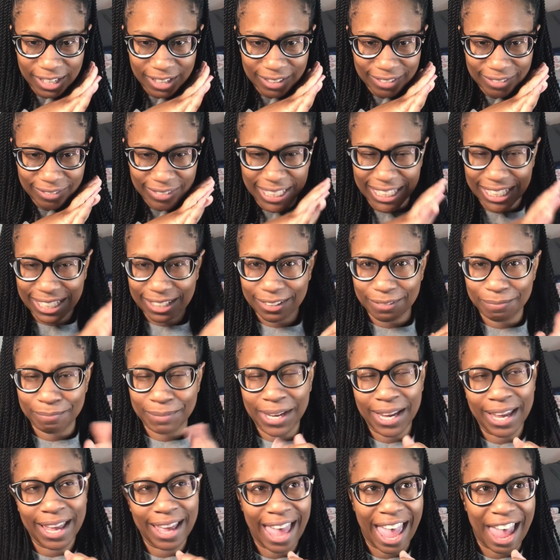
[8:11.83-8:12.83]
like,
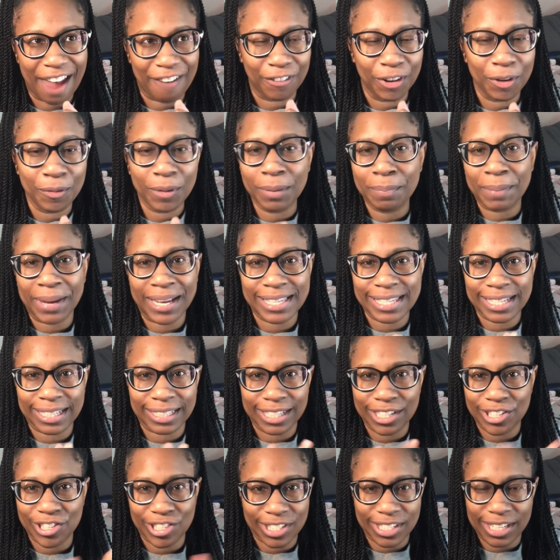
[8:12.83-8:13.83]
everyone
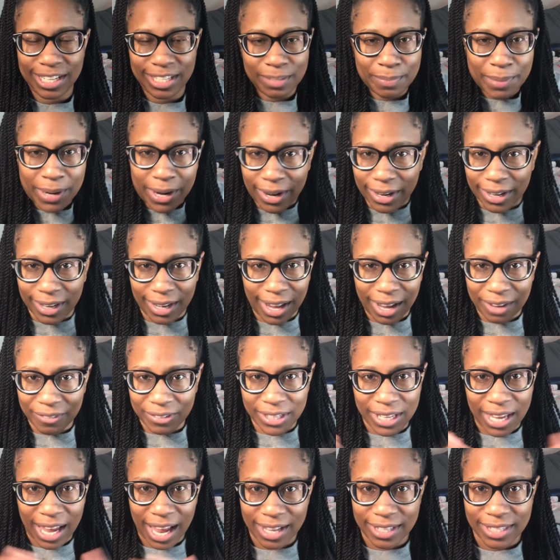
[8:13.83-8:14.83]
basically just gets married and
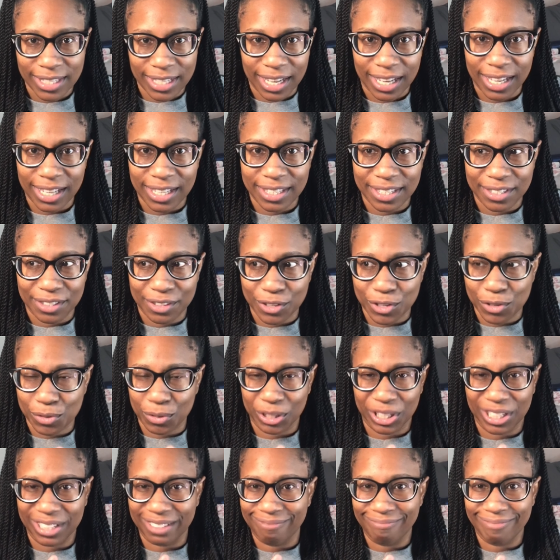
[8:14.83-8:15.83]
has kids, and there's
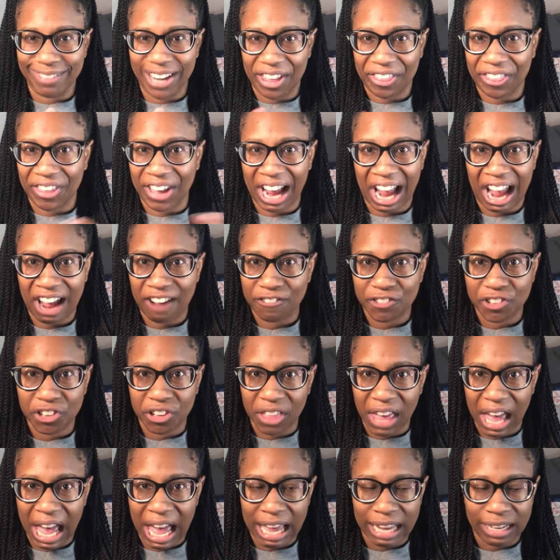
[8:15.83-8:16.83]
really nothing after
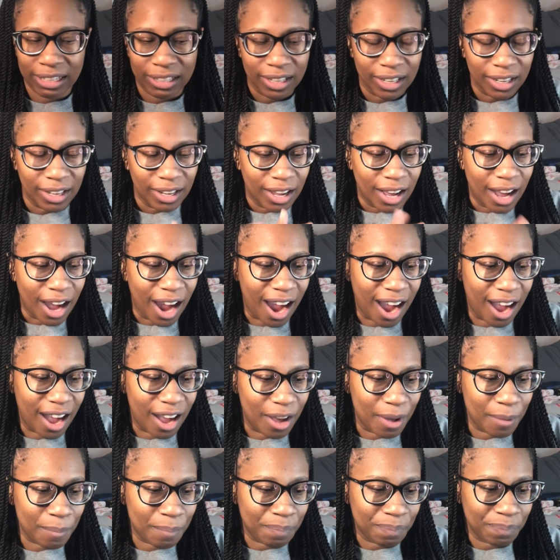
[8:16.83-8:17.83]
that.
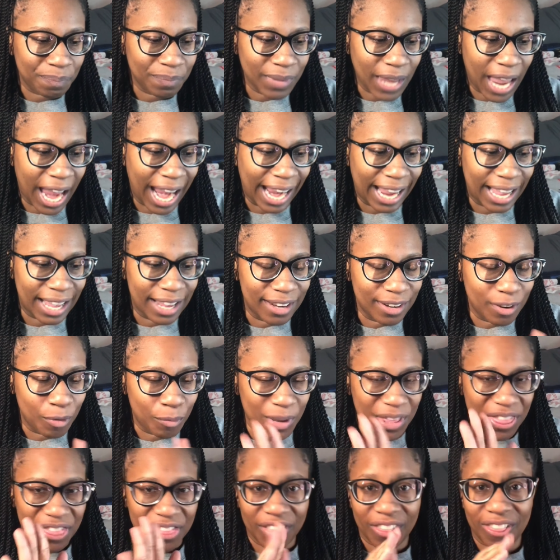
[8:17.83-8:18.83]
And
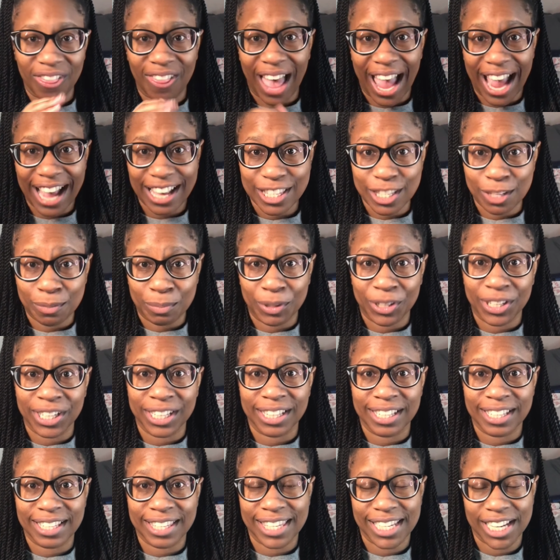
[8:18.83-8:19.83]
with the last book in
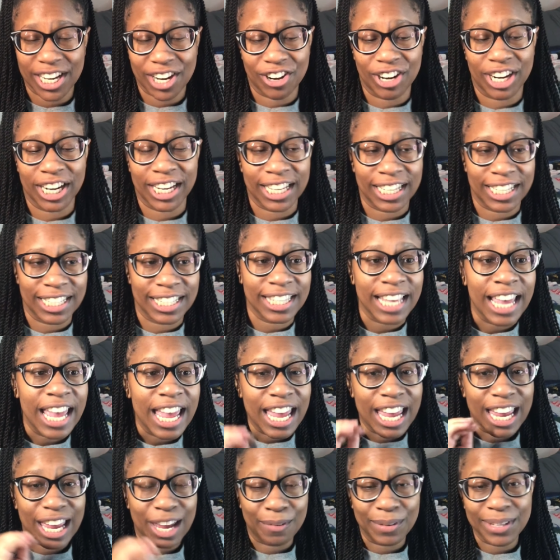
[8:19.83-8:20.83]
the series,
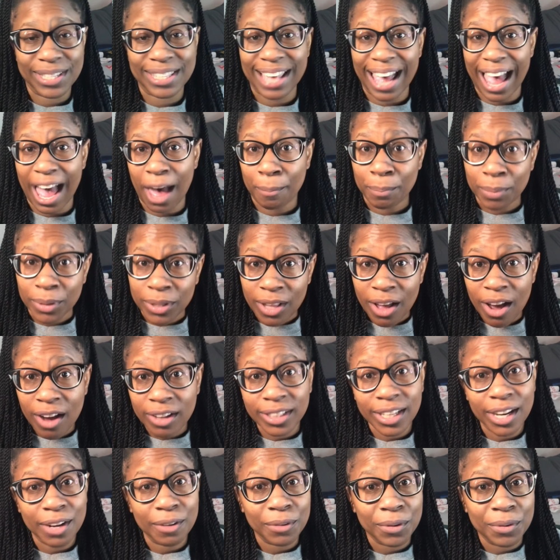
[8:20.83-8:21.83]
it was the epilogue
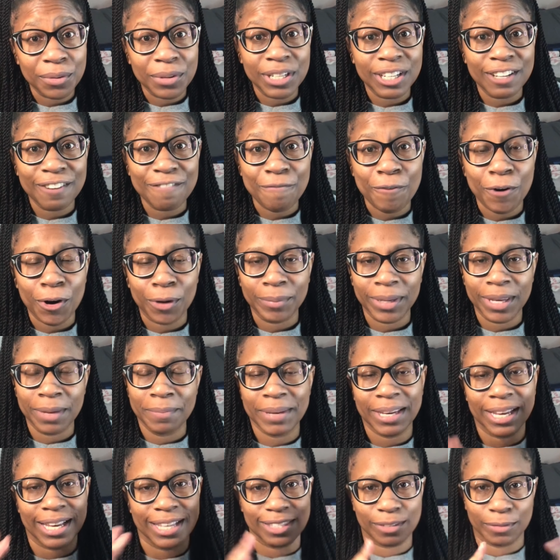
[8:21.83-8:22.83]
that ruined it for me,
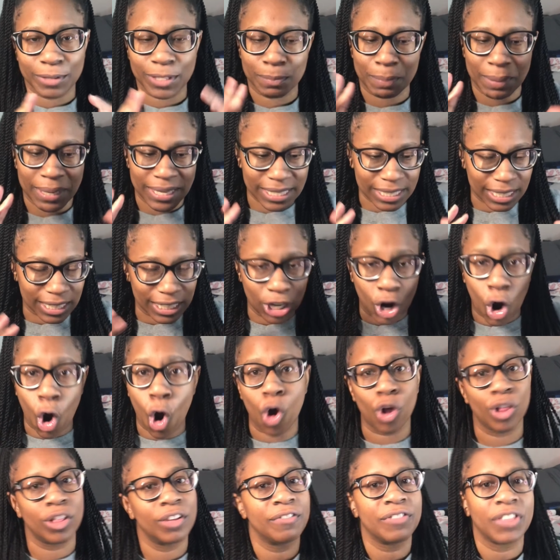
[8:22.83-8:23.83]
because it was basically
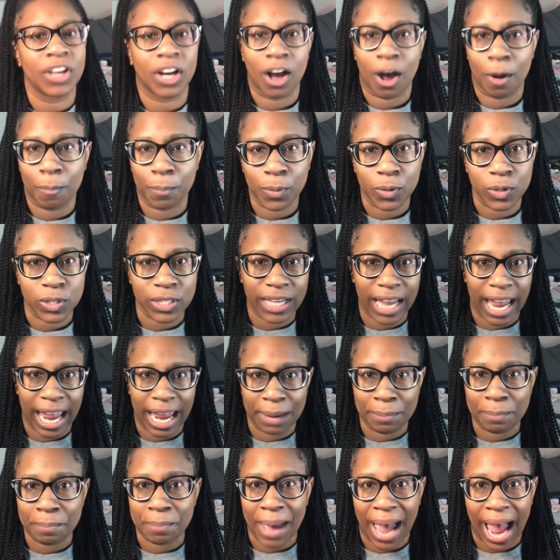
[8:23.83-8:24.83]
all of the couples
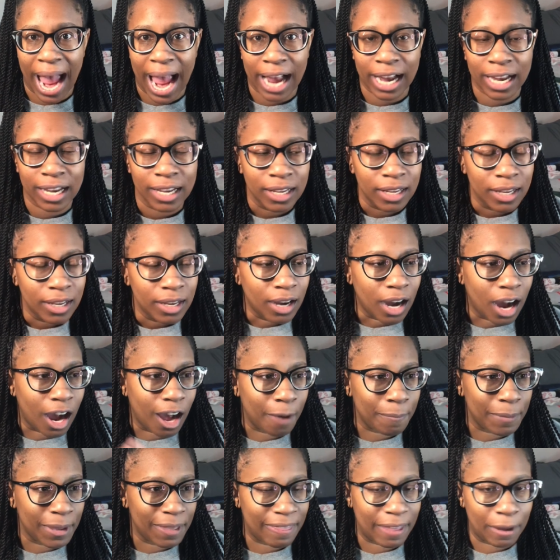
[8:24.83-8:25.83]
came back,
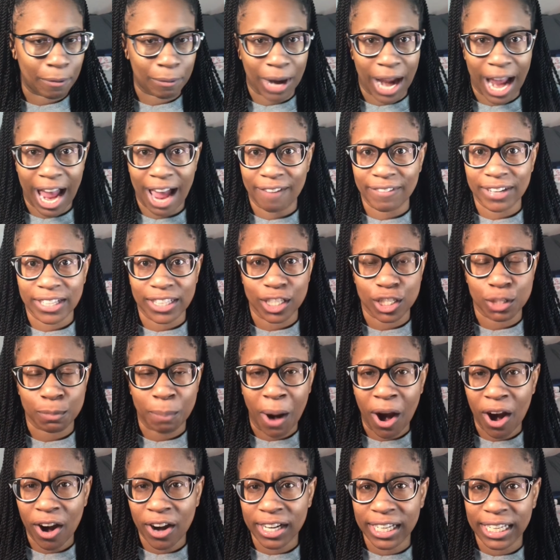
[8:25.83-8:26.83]
and they were having this
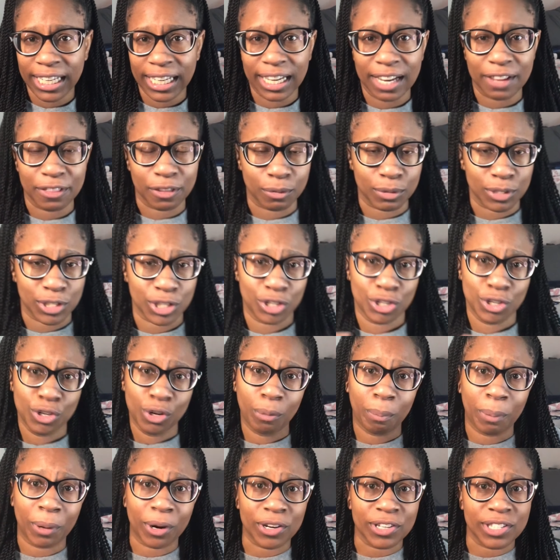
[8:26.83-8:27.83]
party, and there was a new
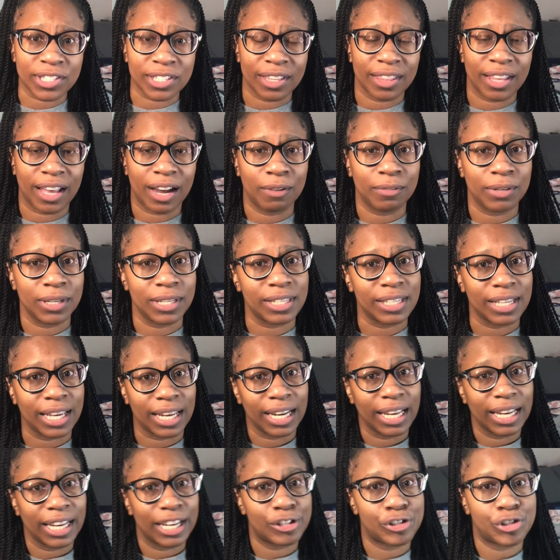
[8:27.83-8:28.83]
person that was
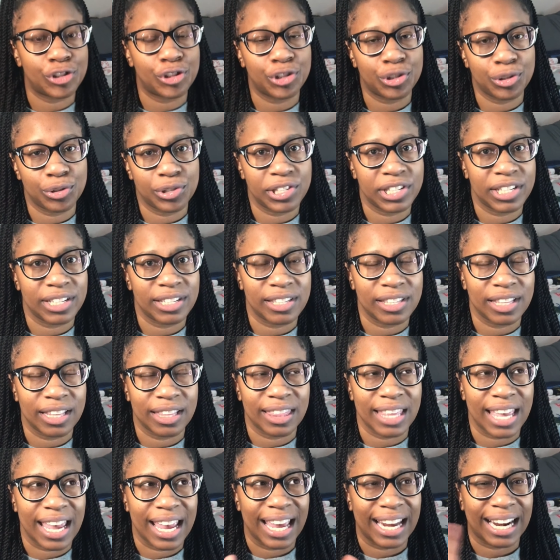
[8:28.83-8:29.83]
getting introduced into the
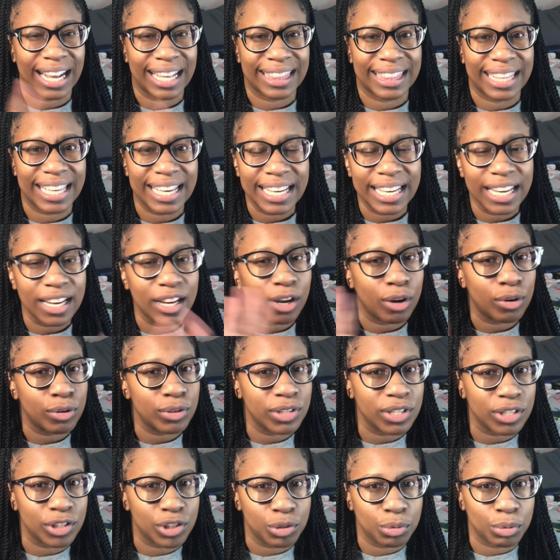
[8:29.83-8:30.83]
thing, and I think it
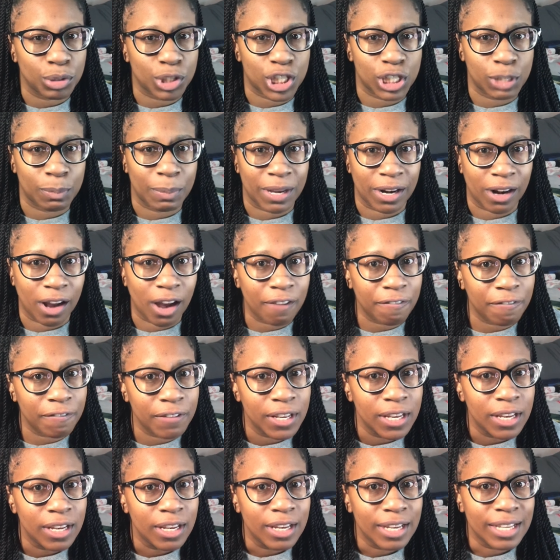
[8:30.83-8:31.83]
goes into a spin-off
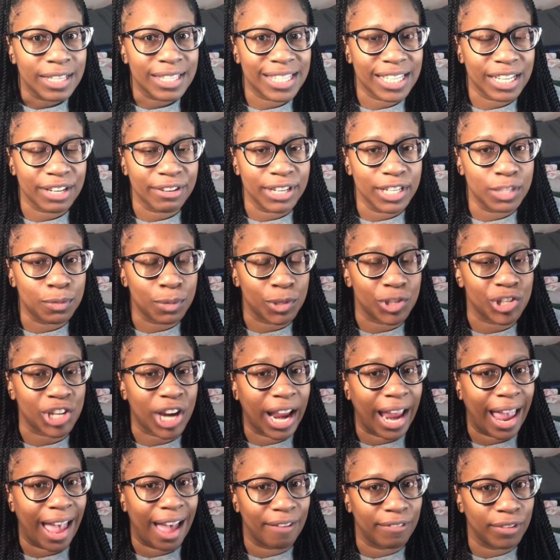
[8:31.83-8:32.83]
series, which I
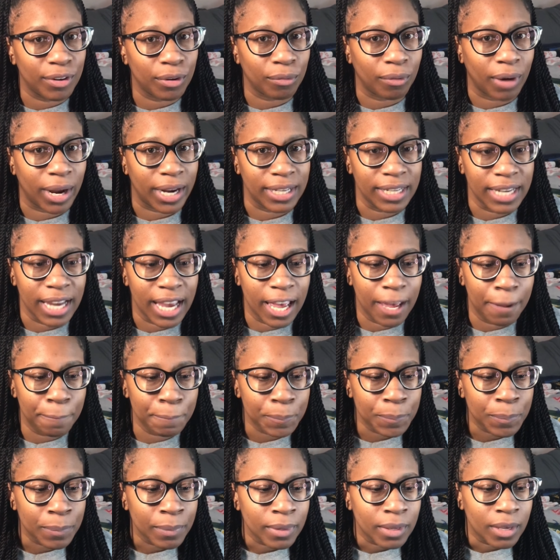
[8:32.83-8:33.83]
haven't read yet.
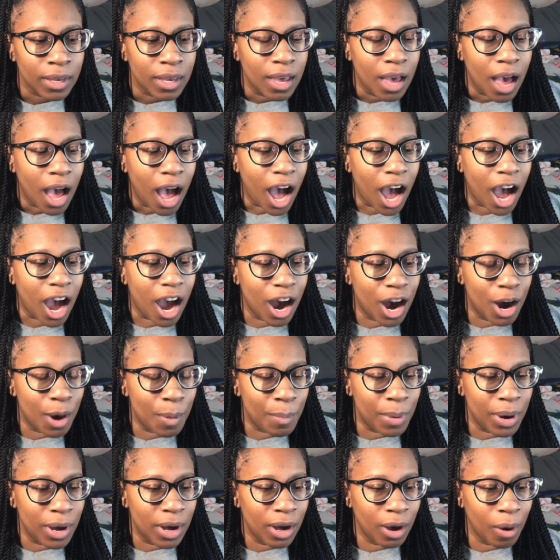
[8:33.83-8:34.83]

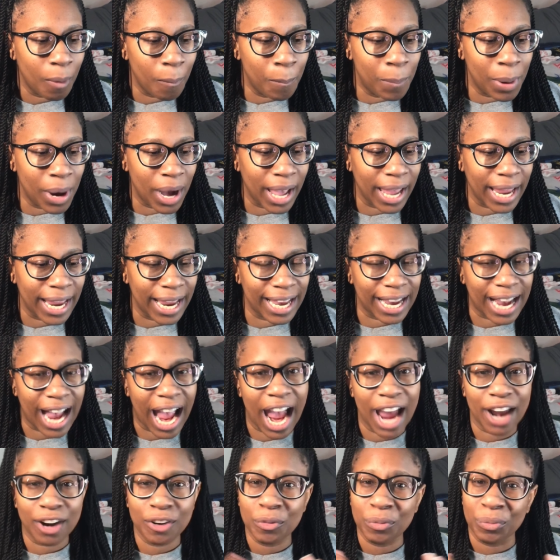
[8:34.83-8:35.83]
But it
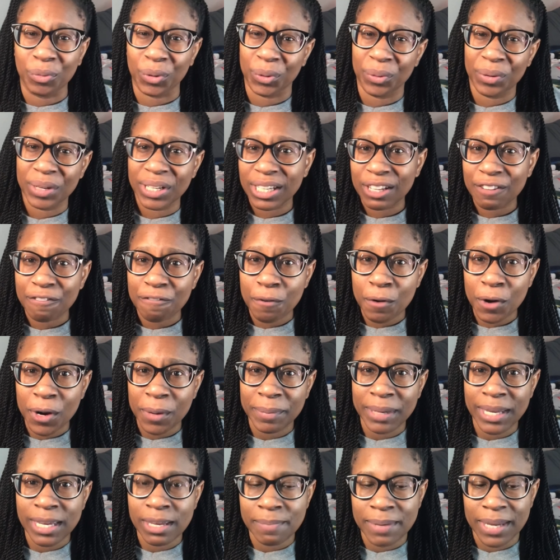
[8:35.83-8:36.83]
kind of ruined it for
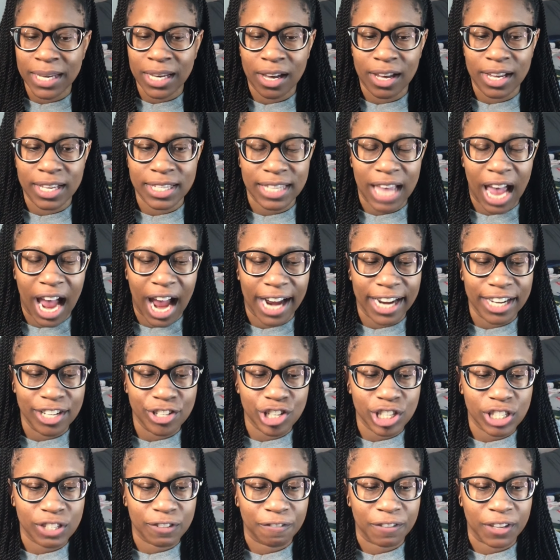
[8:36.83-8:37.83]
me, because I
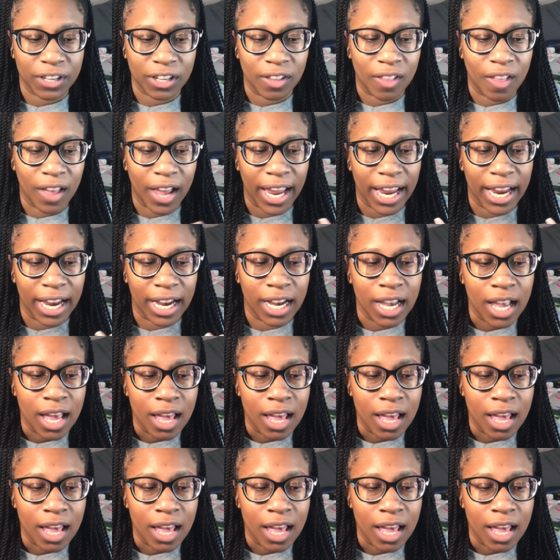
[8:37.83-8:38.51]
just feel like